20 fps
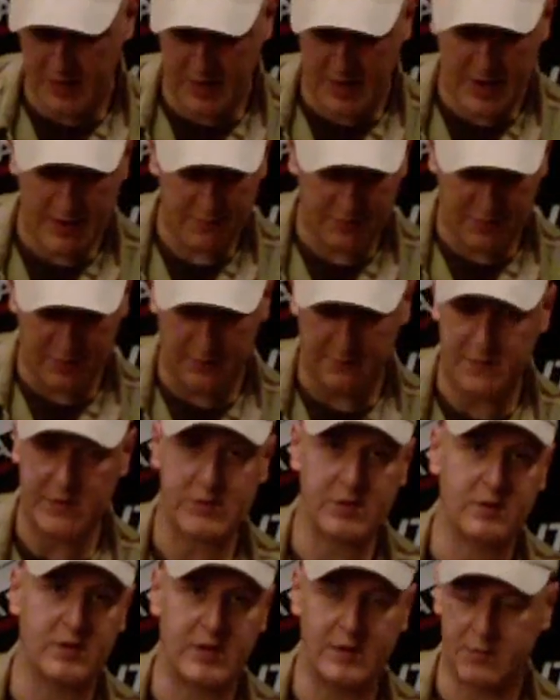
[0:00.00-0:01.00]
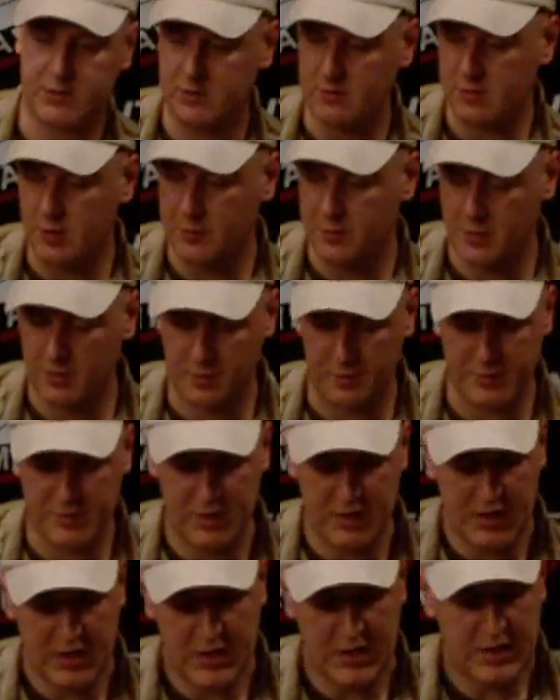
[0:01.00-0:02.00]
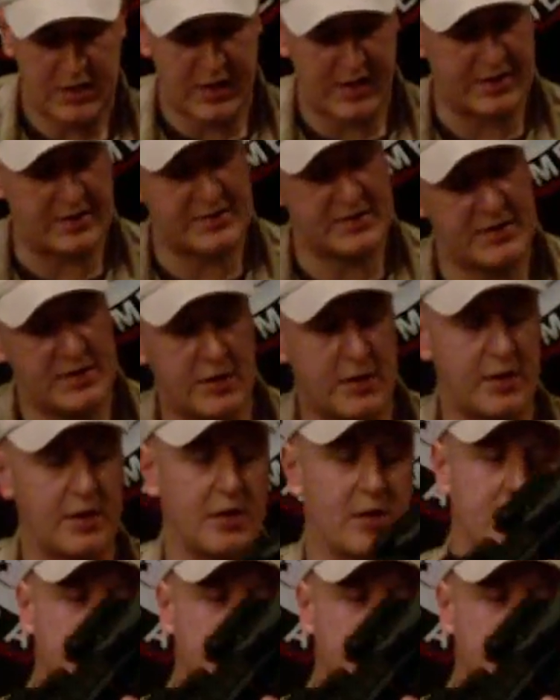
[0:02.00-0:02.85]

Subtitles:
there. Everything fits on, absolutely no problems, and a TDI